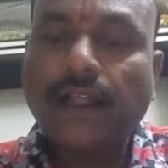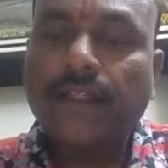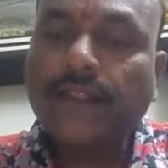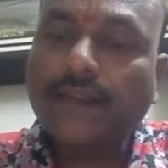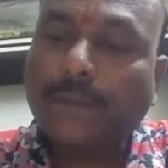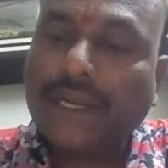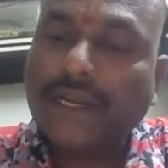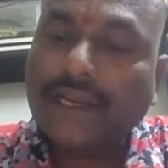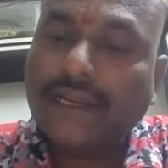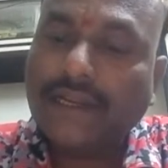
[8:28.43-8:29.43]
That
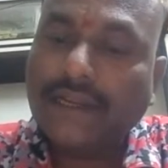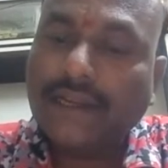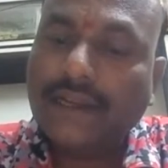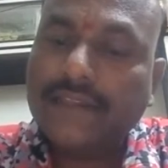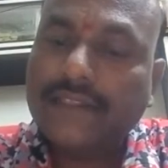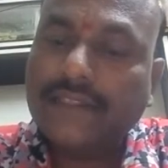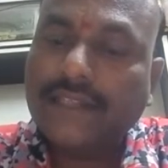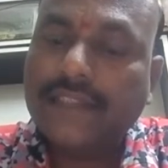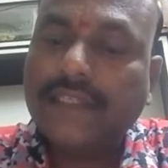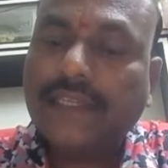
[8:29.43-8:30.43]
particular
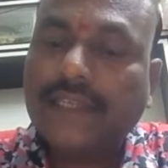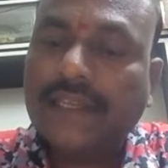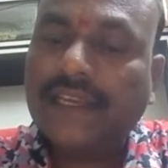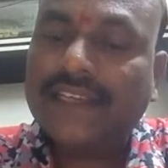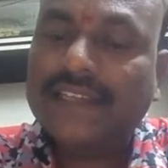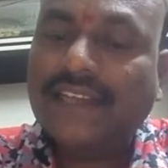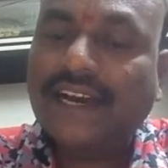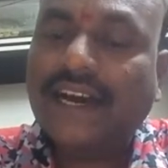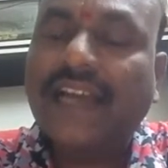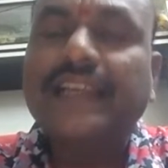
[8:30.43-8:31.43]
destination is
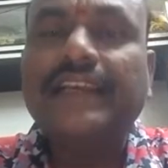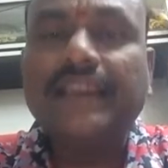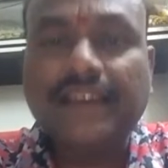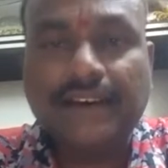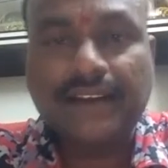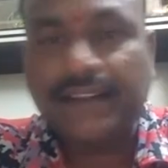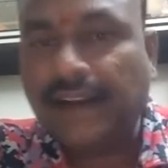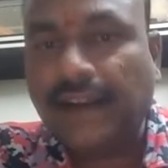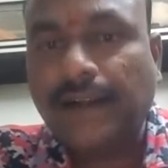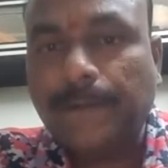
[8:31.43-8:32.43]
calling here
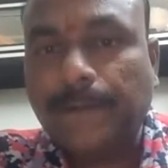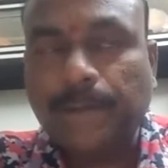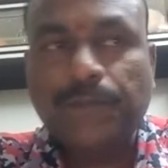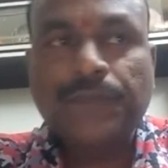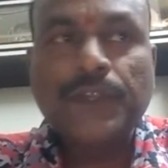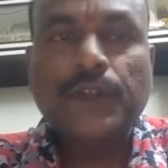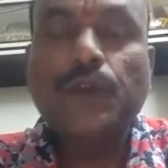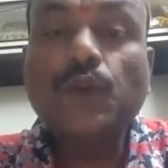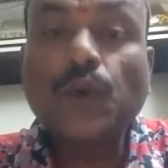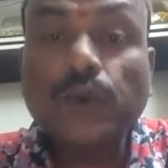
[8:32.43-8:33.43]
the
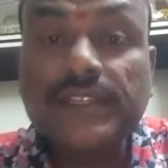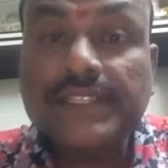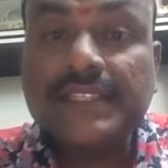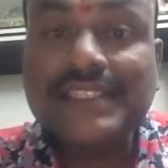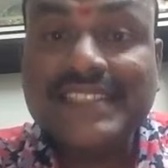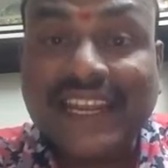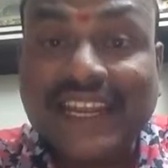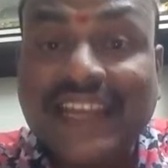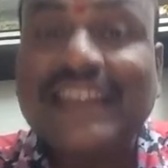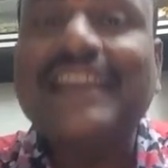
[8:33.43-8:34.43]
tourist
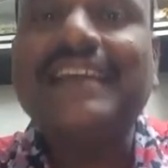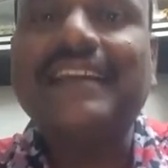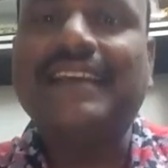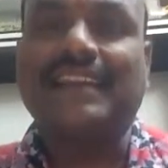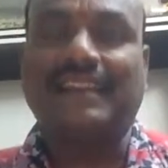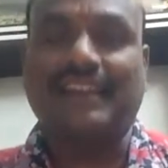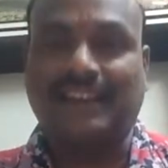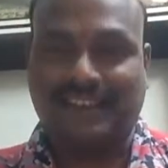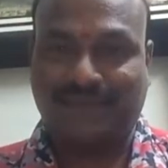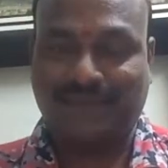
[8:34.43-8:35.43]
generating
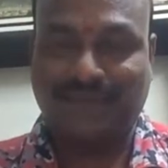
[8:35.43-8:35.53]
area.